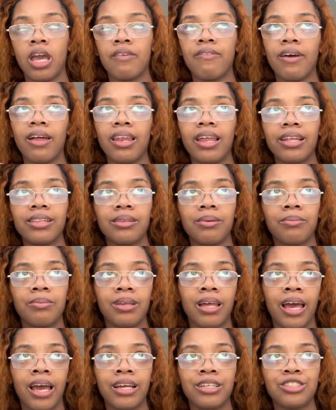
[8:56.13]
let them
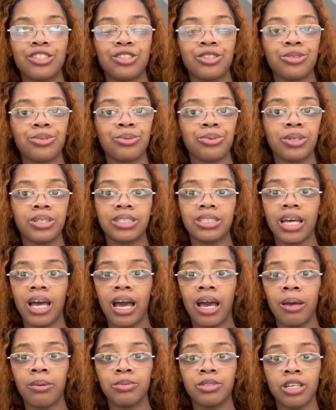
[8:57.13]
latch 3
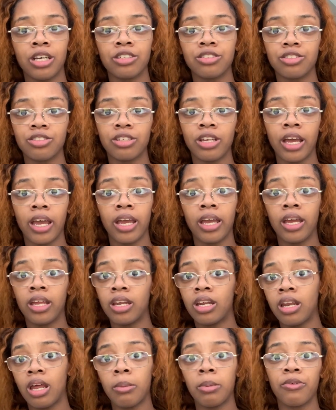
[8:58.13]
times yesterday and the
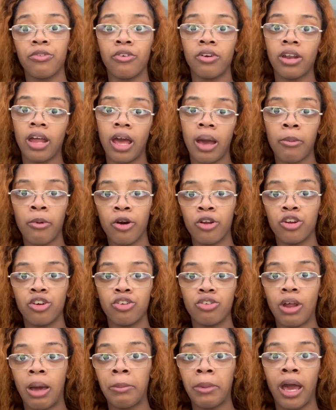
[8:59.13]
day before that,
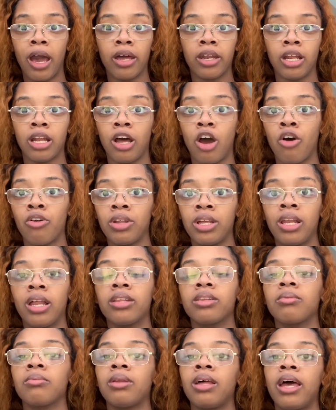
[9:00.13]
I'm not gonna only let
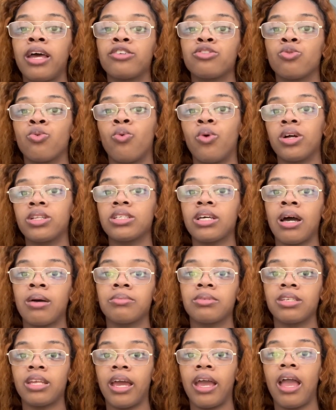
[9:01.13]
them latch 1 time
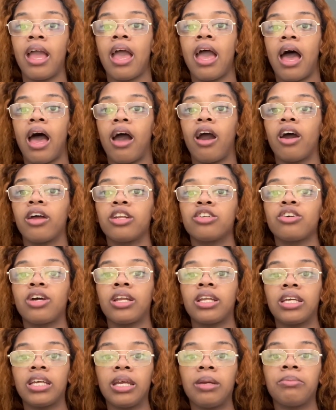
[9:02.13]
today. I'm gonna try to
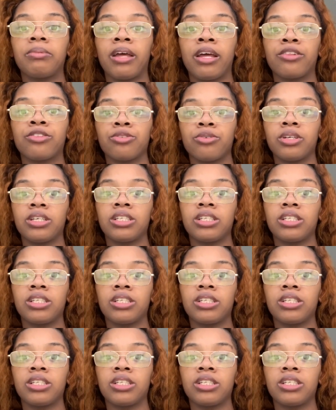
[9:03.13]
keep that 3